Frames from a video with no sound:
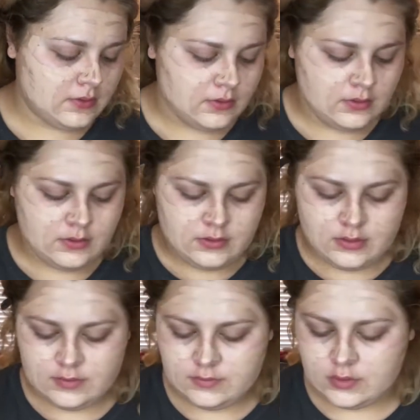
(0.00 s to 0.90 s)
I
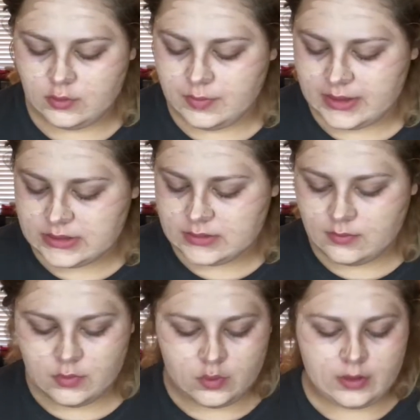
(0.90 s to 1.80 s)
have to go buy some
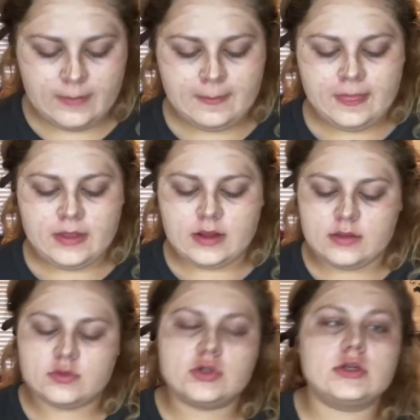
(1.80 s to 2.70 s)
more, and
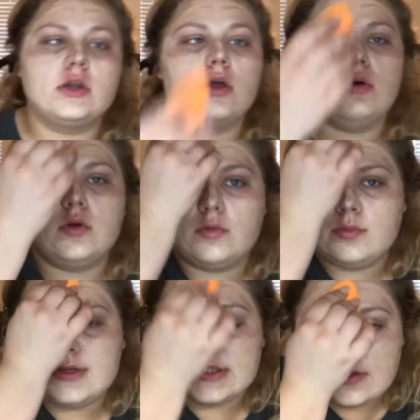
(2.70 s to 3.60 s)
I'm just gonna go on with
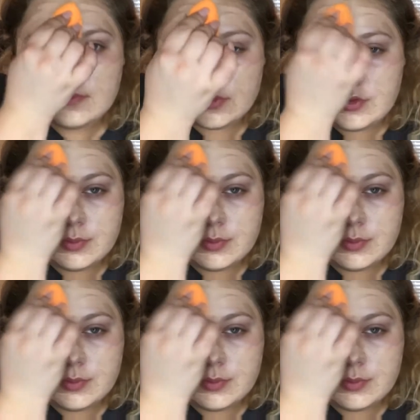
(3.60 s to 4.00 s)
my damp beauty